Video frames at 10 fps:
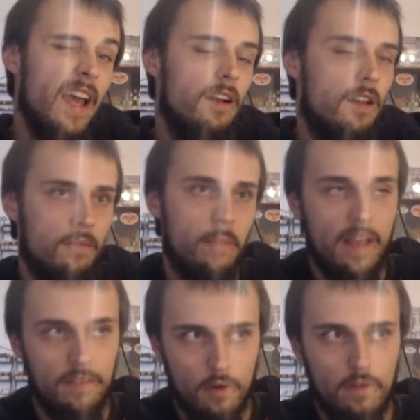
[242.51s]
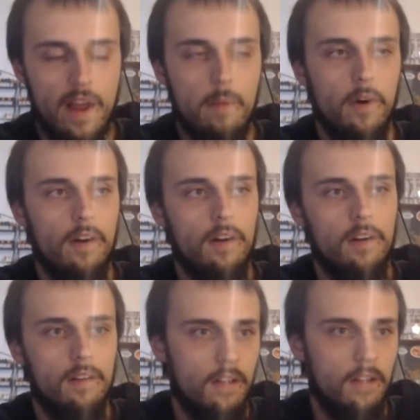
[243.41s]
this past November,
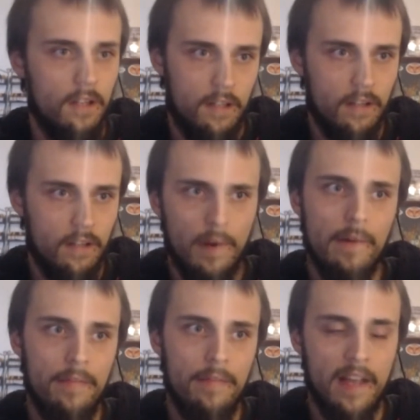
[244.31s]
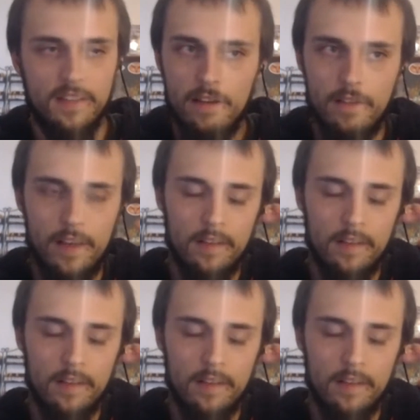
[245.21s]
like right around Thanksgiving.